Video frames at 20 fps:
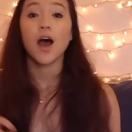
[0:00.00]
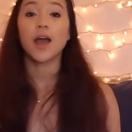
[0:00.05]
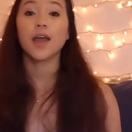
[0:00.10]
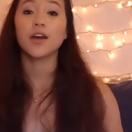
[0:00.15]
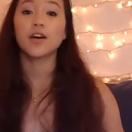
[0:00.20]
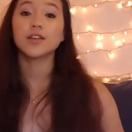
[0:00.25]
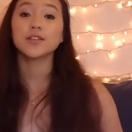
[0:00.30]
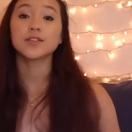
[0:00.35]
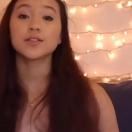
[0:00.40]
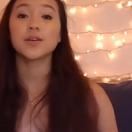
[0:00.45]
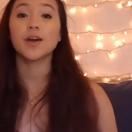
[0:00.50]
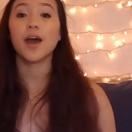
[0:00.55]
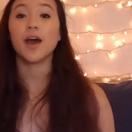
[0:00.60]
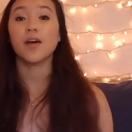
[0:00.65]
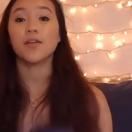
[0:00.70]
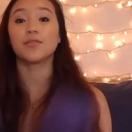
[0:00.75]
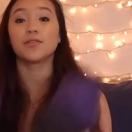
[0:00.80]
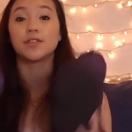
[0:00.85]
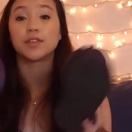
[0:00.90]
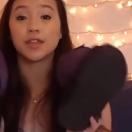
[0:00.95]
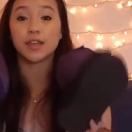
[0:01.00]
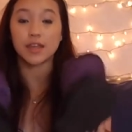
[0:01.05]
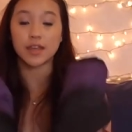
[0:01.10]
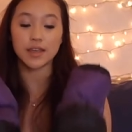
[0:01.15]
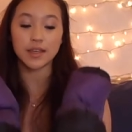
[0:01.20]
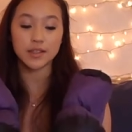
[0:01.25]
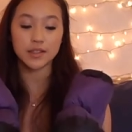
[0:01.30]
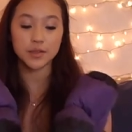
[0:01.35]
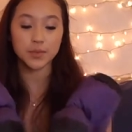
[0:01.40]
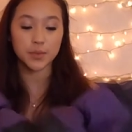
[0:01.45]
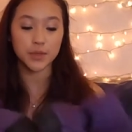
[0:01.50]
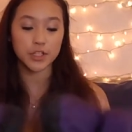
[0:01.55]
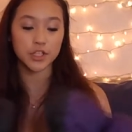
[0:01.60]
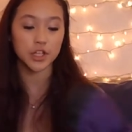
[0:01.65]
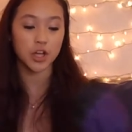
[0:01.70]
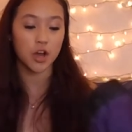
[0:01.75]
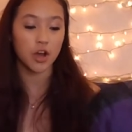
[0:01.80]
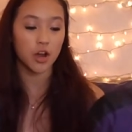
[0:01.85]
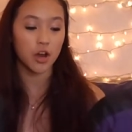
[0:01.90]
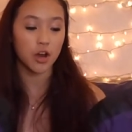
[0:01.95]
I also have these, which
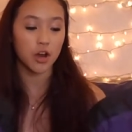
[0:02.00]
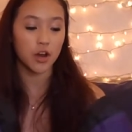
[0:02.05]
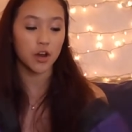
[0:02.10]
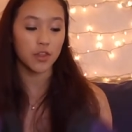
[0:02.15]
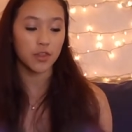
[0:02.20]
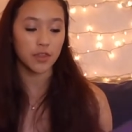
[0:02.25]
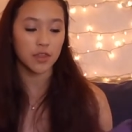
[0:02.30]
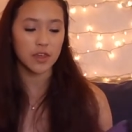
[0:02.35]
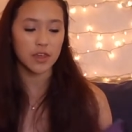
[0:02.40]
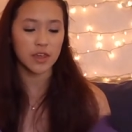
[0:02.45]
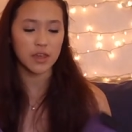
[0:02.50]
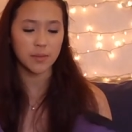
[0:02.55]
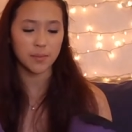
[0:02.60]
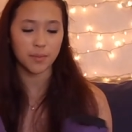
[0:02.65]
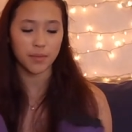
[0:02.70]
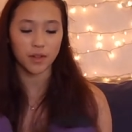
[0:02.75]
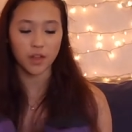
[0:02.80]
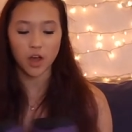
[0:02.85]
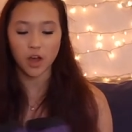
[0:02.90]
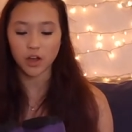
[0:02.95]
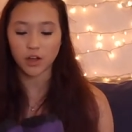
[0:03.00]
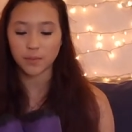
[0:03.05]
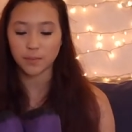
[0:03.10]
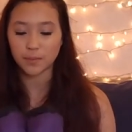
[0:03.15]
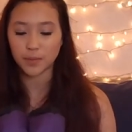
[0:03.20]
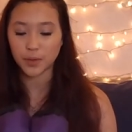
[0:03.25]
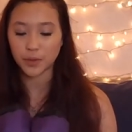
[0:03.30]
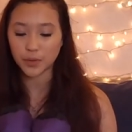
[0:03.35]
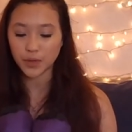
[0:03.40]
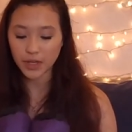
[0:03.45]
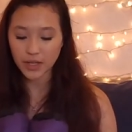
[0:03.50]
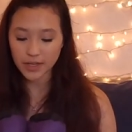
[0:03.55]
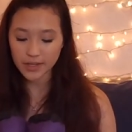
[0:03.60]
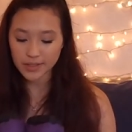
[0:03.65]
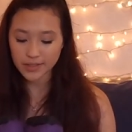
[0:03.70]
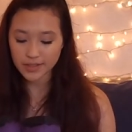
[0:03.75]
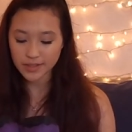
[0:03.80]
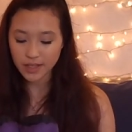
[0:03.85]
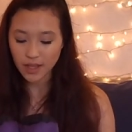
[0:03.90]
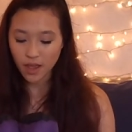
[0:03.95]
are the Bloch
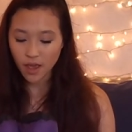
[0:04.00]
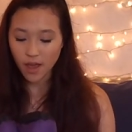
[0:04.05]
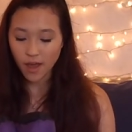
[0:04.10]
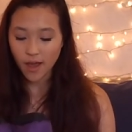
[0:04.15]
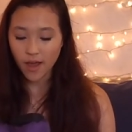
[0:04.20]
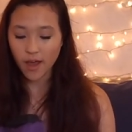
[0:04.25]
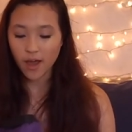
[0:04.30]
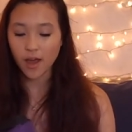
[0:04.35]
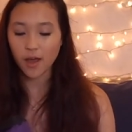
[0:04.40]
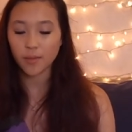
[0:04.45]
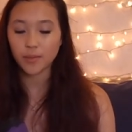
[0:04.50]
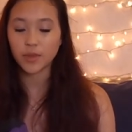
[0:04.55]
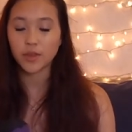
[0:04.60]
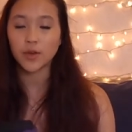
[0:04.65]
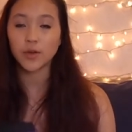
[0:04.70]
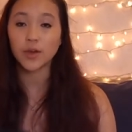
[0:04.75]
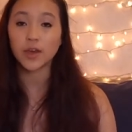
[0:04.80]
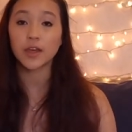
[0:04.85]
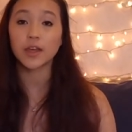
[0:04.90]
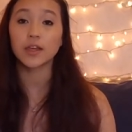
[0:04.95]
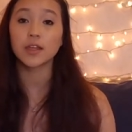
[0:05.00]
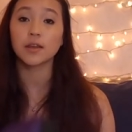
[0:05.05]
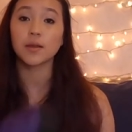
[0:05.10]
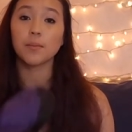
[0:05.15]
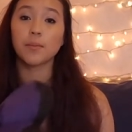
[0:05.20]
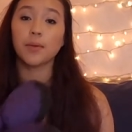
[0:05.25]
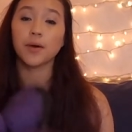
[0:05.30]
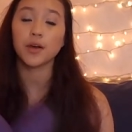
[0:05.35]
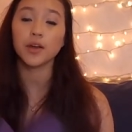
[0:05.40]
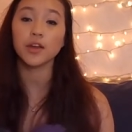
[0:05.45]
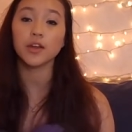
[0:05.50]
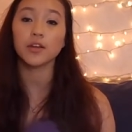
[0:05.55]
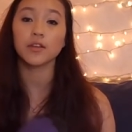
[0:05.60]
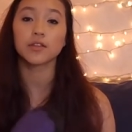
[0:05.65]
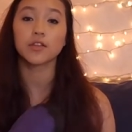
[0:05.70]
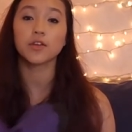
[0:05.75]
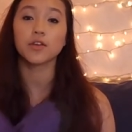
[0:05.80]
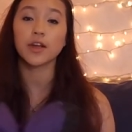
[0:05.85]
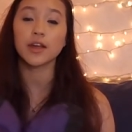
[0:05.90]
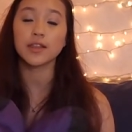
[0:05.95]
booties. Um, you can put,
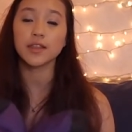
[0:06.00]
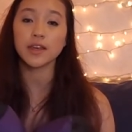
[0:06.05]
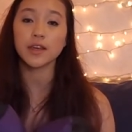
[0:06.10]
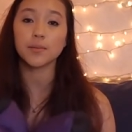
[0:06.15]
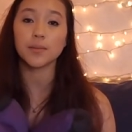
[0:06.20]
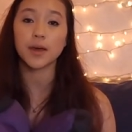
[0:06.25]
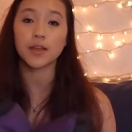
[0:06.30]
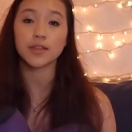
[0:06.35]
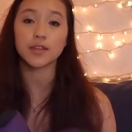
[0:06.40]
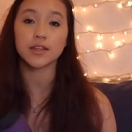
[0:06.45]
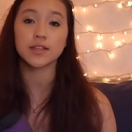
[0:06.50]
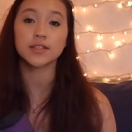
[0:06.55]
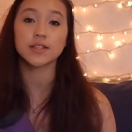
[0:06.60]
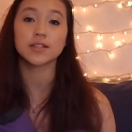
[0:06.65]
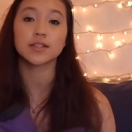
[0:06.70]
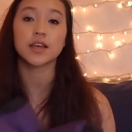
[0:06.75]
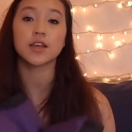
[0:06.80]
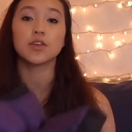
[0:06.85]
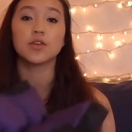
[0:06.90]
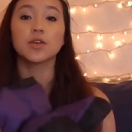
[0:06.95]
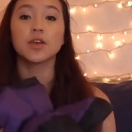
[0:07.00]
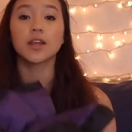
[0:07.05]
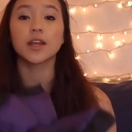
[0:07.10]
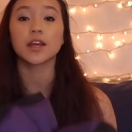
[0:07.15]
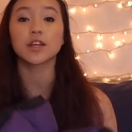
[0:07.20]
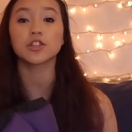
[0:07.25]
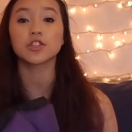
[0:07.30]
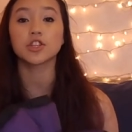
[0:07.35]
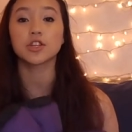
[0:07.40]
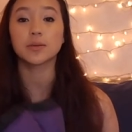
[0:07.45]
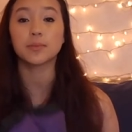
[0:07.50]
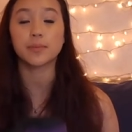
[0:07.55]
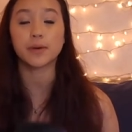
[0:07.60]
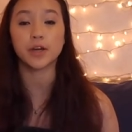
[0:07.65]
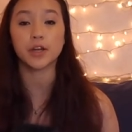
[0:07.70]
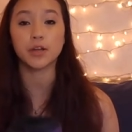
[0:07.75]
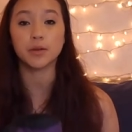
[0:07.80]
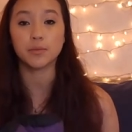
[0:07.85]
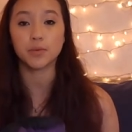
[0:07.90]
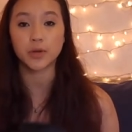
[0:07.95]
the great thing about these is that you can actually
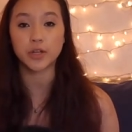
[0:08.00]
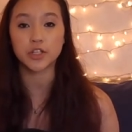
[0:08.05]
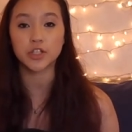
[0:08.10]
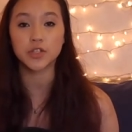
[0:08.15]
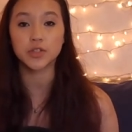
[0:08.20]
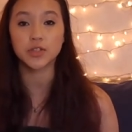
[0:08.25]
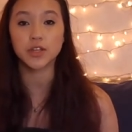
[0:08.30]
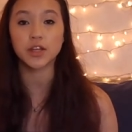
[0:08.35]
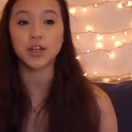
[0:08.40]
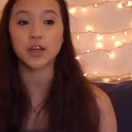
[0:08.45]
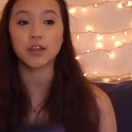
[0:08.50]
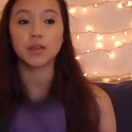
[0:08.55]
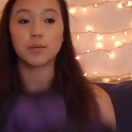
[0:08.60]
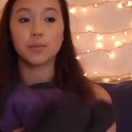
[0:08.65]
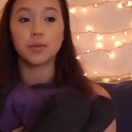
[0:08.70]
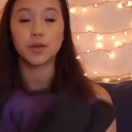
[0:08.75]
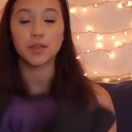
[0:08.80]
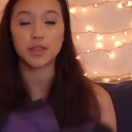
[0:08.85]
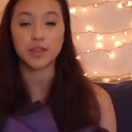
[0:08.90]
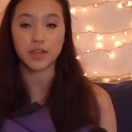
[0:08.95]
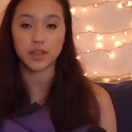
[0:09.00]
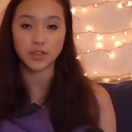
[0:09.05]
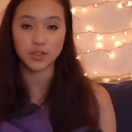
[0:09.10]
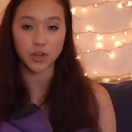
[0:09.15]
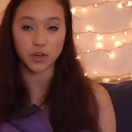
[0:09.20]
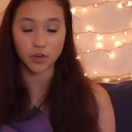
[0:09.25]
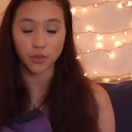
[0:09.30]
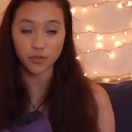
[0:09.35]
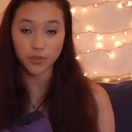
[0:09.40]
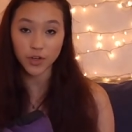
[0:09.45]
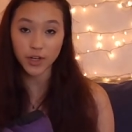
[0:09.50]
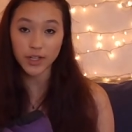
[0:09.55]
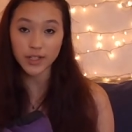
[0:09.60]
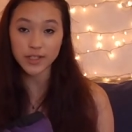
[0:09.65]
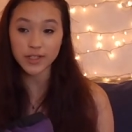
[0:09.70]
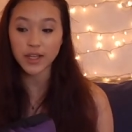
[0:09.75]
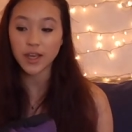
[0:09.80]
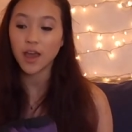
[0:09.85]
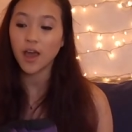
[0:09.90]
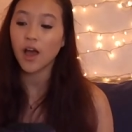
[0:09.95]
put your point shoes on and then put these over
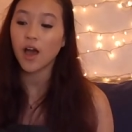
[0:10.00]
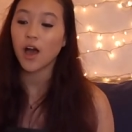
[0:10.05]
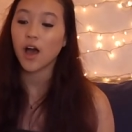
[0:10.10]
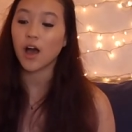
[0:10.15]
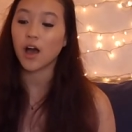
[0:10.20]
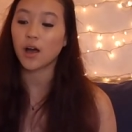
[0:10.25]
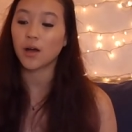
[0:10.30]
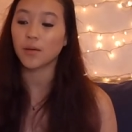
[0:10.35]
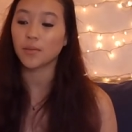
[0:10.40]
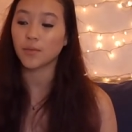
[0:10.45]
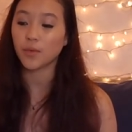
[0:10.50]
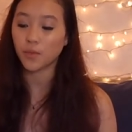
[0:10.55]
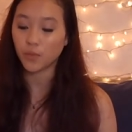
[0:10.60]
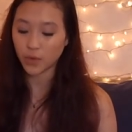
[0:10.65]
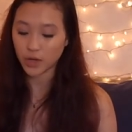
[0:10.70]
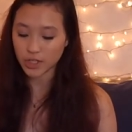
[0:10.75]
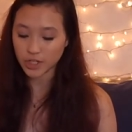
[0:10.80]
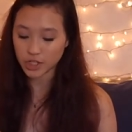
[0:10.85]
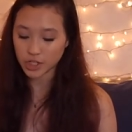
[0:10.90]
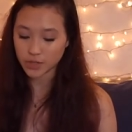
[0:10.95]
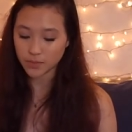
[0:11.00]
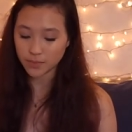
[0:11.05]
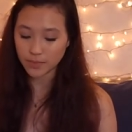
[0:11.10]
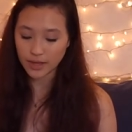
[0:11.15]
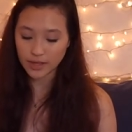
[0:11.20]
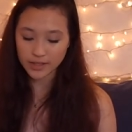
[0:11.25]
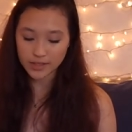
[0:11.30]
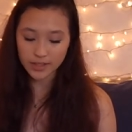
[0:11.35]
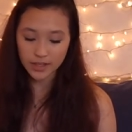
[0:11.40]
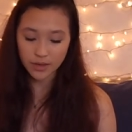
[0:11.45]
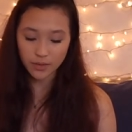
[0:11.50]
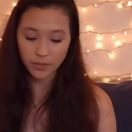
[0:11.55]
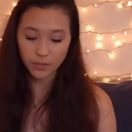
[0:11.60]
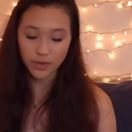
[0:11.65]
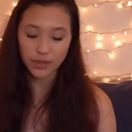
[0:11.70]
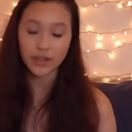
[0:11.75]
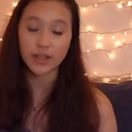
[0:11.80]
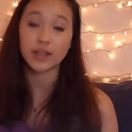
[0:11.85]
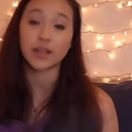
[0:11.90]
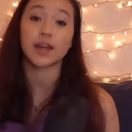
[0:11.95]
it, um, which makes it
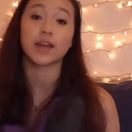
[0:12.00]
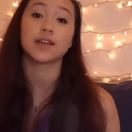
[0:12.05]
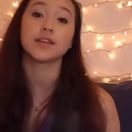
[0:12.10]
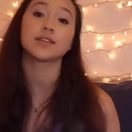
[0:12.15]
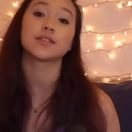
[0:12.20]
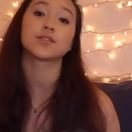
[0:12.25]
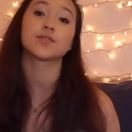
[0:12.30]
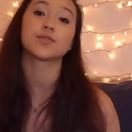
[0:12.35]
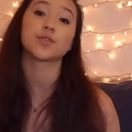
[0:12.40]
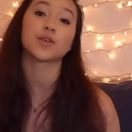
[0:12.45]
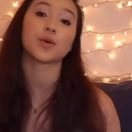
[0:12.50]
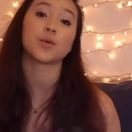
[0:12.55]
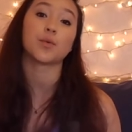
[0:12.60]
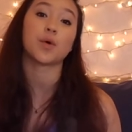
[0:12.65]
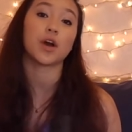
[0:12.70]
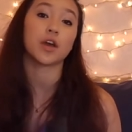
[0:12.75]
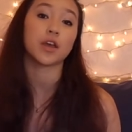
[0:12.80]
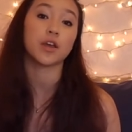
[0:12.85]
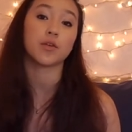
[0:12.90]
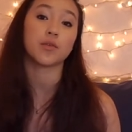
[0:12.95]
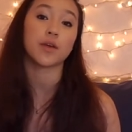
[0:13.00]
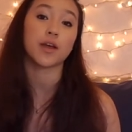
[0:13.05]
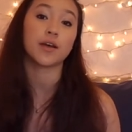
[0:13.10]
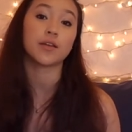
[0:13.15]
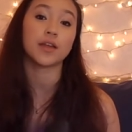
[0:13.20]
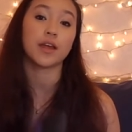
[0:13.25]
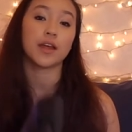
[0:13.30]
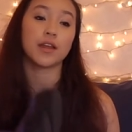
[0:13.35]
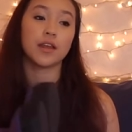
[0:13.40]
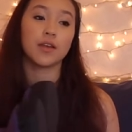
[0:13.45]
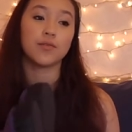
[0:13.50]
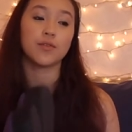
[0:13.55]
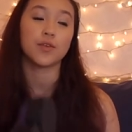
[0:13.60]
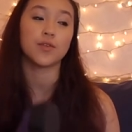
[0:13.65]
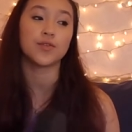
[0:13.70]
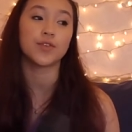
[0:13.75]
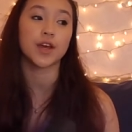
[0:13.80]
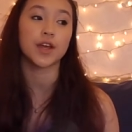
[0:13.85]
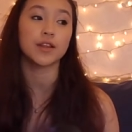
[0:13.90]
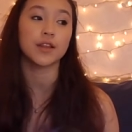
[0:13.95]
really nice for walking around. And if
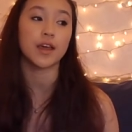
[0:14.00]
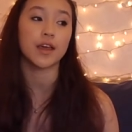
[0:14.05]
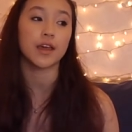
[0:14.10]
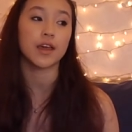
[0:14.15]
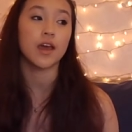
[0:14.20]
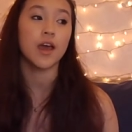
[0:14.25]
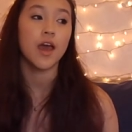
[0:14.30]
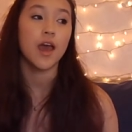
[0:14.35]
you've done like